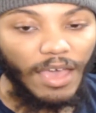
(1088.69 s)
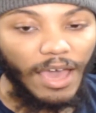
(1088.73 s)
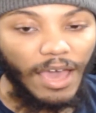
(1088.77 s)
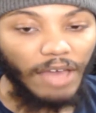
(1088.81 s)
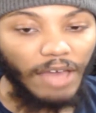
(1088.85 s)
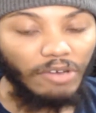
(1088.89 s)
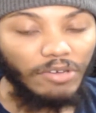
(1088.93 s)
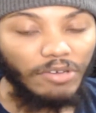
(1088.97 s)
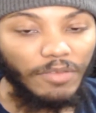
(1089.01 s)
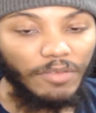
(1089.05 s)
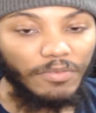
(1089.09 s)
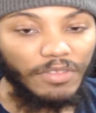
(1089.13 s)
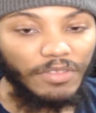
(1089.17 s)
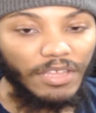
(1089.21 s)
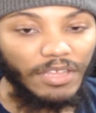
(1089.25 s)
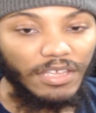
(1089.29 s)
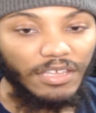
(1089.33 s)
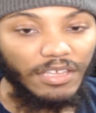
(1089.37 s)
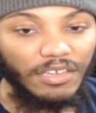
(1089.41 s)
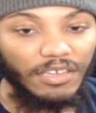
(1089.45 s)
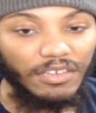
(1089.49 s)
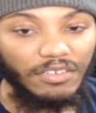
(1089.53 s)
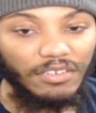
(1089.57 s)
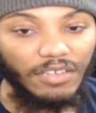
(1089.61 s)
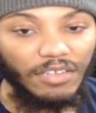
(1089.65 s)
I don't even think
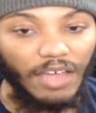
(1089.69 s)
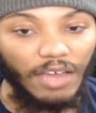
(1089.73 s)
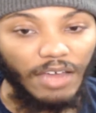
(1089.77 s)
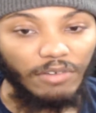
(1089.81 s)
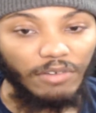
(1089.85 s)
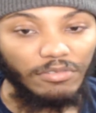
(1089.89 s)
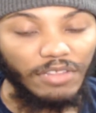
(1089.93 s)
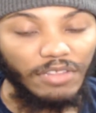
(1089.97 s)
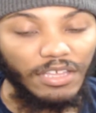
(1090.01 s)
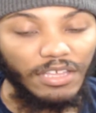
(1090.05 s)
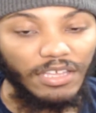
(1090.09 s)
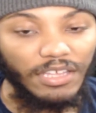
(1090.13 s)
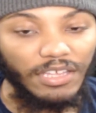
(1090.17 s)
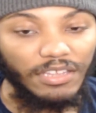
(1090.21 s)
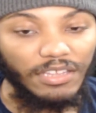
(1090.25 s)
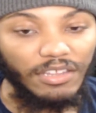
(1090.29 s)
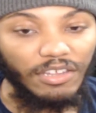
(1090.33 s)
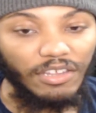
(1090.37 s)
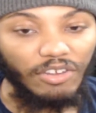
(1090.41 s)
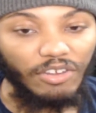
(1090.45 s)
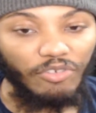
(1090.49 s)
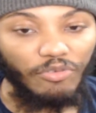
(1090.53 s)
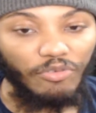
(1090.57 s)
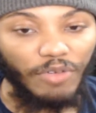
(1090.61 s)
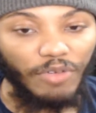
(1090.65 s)
he could. I don't think he
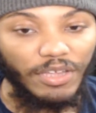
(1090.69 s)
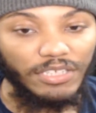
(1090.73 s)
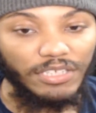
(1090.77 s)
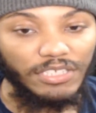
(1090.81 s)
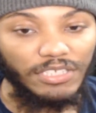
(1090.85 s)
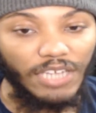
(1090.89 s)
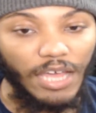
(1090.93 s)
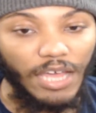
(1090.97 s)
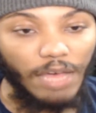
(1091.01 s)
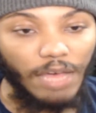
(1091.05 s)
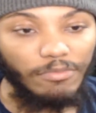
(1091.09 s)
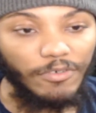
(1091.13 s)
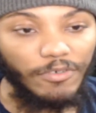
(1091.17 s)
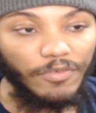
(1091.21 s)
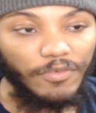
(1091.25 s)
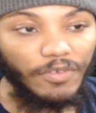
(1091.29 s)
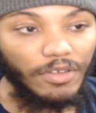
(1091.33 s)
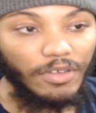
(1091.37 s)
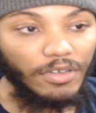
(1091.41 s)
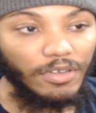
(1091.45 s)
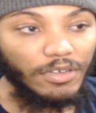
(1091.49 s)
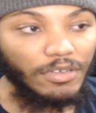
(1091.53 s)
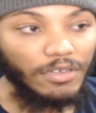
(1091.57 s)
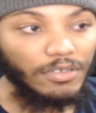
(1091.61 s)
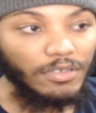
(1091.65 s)
did a great job
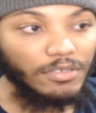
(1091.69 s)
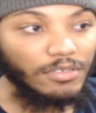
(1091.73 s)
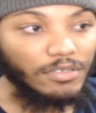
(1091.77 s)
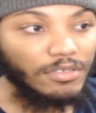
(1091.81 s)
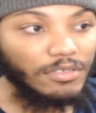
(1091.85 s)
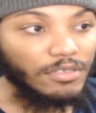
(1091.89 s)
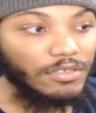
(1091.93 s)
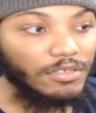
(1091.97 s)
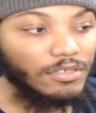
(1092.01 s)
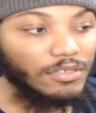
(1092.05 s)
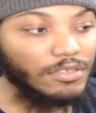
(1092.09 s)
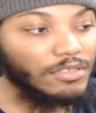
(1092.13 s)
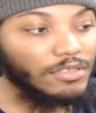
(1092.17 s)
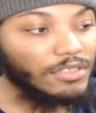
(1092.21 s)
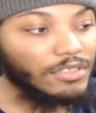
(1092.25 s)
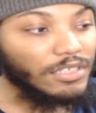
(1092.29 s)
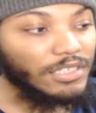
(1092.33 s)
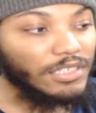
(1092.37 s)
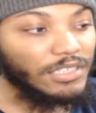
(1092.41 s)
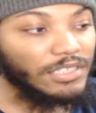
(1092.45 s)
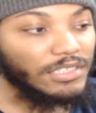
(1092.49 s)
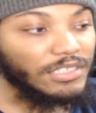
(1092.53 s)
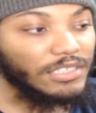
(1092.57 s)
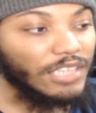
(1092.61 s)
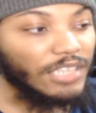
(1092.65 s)
of
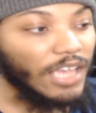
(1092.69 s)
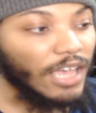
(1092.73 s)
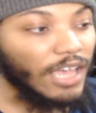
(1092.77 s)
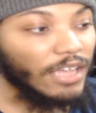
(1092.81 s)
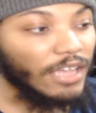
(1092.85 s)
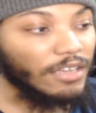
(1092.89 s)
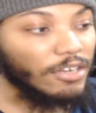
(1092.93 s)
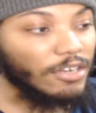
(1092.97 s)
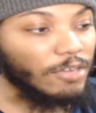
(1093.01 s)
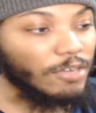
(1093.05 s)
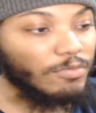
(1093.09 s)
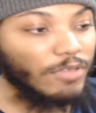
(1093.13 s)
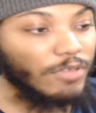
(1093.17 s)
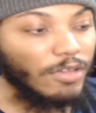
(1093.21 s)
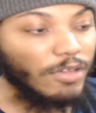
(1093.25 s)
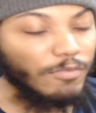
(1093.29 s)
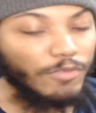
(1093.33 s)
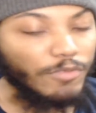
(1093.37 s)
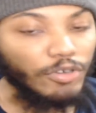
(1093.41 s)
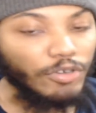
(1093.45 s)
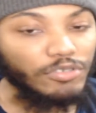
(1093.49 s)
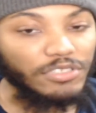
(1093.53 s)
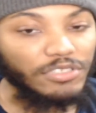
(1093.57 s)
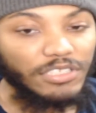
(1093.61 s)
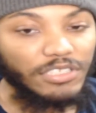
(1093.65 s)
tagging up
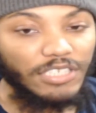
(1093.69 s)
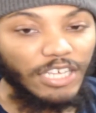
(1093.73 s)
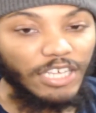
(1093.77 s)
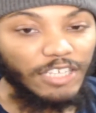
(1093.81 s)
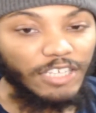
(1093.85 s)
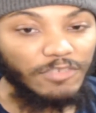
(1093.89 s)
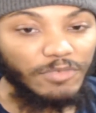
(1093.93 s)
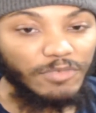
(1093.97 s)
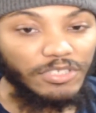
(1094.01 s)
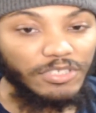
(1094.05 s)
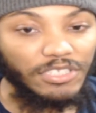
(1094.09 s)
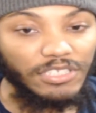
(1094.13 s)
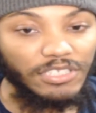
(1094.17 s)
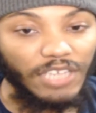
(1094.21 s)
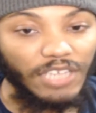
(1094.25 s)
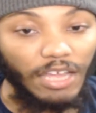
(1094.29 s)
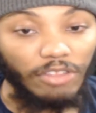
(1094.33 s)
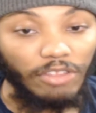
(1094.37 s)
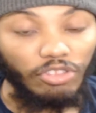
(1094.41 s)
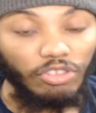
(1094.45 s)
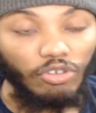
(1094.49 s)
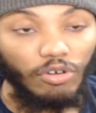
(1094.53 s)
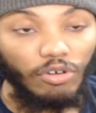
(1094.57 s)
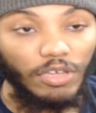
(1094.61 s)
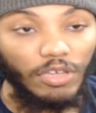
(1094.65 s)
Cambosis as much as
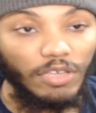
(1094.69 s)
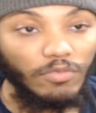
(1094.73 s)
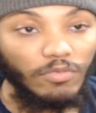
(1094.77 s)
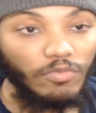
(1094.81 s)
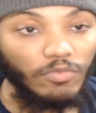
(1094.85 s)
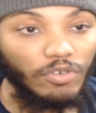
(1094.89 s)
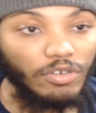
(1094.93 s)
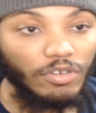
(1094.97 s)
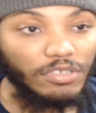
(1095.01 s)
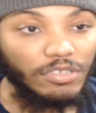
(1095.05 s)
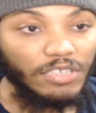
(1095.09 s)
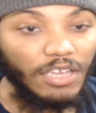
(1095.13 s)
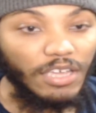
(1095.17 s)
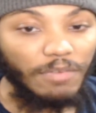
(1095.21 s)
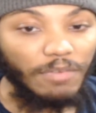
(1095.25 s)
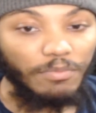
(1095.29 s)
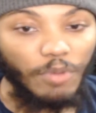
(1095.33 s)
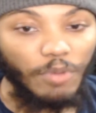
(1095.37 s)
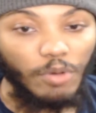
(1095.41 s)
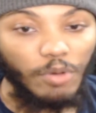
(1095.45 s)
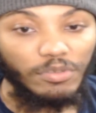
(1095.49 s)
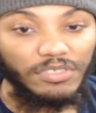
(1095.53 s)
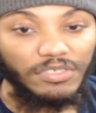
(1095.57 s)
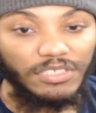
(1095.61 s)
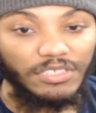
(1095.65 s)
I thought he would.
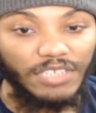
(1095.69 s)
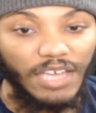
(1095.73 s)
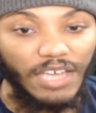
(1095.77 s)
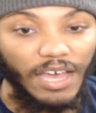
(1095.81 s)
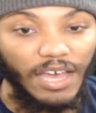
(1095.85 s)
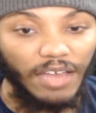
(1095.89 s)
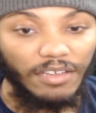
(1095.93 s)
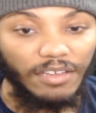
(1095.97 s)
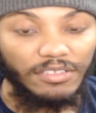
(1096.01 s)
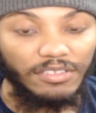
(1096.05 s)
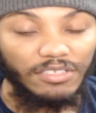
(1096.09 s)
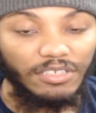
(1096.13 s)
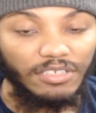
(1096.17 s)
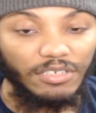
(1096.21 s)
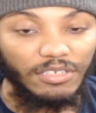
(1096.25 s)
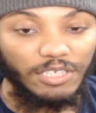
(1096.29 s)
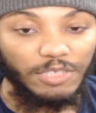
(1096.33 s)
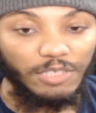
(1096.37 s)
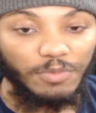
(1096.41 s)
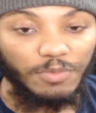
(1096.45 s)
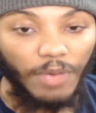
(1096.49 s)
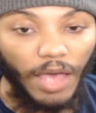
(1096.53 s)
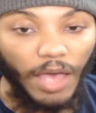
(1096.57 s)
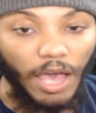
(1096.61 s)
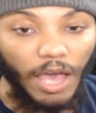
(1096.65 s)
Cambosis kind of took
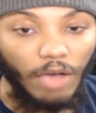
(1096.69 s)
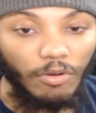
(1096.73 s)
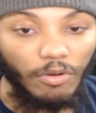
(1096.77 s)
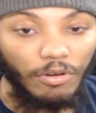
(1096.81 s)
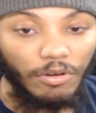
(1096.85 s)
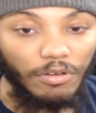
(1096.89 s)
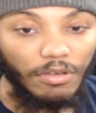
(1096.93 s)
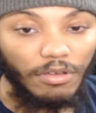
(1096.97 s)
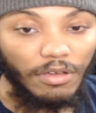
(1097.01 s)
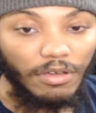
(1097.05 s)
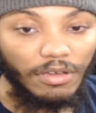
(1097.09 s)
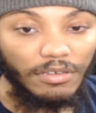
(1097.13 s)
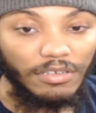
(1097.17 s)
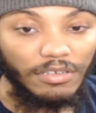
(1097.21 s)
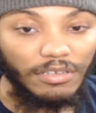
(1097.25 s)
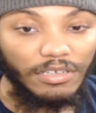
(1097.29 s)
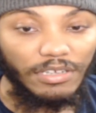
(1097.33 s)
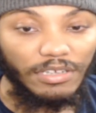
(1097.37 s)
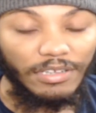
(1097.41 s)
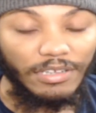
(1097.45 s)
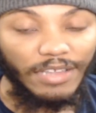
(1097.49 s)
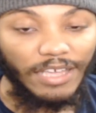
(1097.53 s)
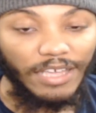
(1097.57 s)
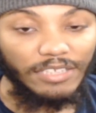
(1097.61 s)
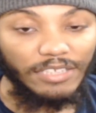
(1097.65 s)
his power.
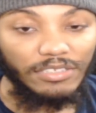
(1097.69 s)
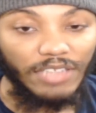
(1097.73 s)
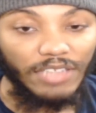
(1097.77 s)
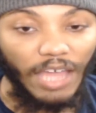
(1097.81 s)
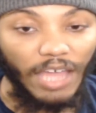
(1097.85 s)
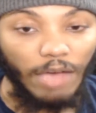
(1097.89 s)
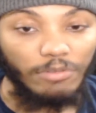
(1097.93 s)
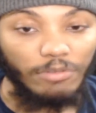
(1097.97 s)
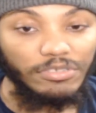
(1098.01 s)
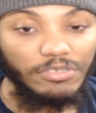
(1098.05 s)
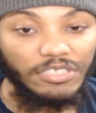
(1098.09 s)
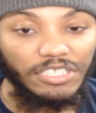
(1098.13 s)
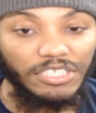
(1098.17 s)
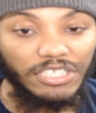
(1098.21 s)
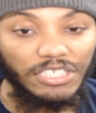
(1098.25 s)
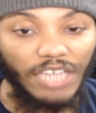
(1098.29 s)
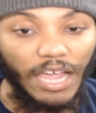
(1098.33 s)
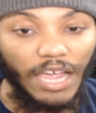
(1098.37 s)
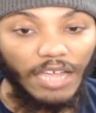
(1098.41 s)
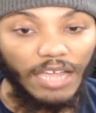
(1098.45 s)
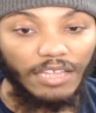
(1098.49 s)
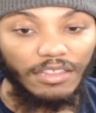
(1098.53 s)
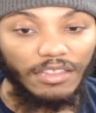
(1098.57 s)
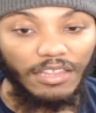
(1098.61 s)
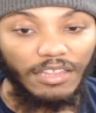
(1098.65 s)
That was the
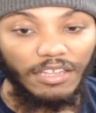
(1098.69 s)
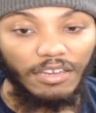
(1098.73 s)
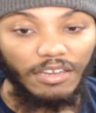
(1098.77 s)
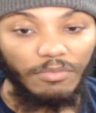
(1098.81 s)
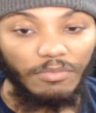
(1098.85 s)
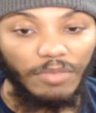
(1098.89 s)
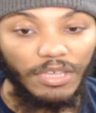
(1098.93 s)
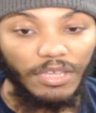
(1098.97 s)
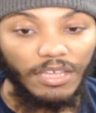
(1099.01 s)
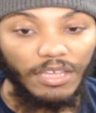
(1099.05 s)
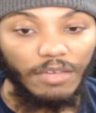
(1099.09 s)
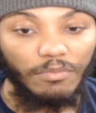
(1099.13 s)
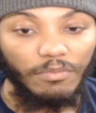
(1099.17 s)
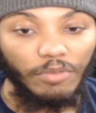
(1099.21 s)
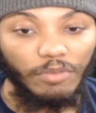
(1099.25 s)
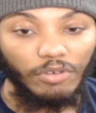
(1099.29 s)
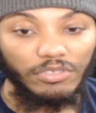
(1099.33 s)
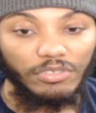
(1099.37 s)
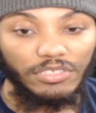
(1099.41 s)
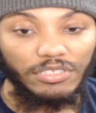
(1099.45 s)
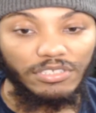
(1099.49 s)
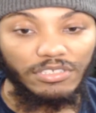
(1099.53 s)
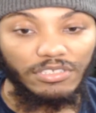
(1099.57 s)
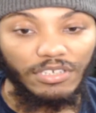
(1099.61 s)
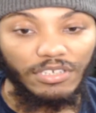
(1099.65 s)
shocking thing to me.
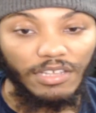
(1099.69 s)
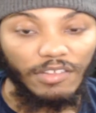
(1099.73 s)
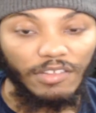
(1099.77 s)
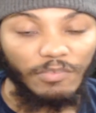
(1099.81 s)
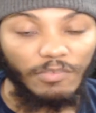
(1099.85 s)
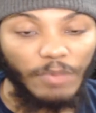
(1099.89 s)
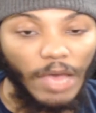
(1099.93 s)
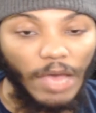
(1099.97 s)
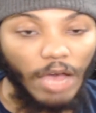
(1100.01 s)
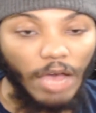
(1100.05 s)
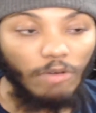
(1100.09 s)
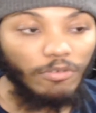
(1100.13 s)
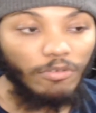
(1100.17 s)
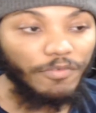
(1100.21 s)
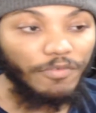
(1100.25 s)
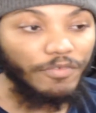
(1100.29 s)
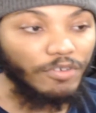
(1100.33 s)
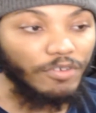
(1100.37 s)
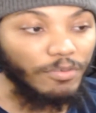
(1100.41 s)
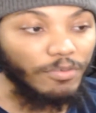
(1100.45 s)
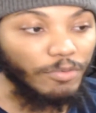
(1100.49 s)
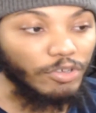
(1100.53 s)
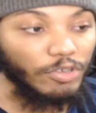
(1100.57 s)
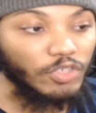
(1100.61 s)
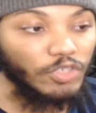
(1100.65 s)
Cambosis took his power
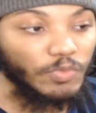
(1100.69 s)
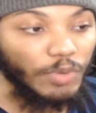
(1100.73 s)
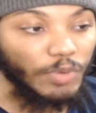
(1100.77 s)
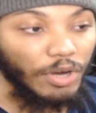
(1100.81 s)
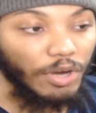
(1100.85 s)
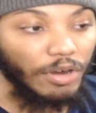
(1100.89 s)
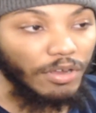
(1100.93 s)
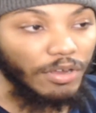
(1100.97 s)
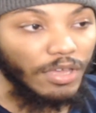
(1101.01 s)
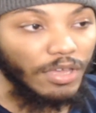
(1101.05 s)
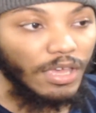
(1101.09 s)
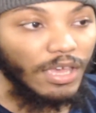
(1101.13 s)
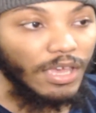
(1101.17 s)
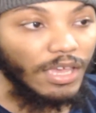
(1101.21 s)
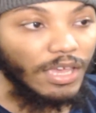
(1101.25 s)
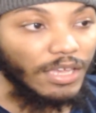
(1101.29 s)
for the most part.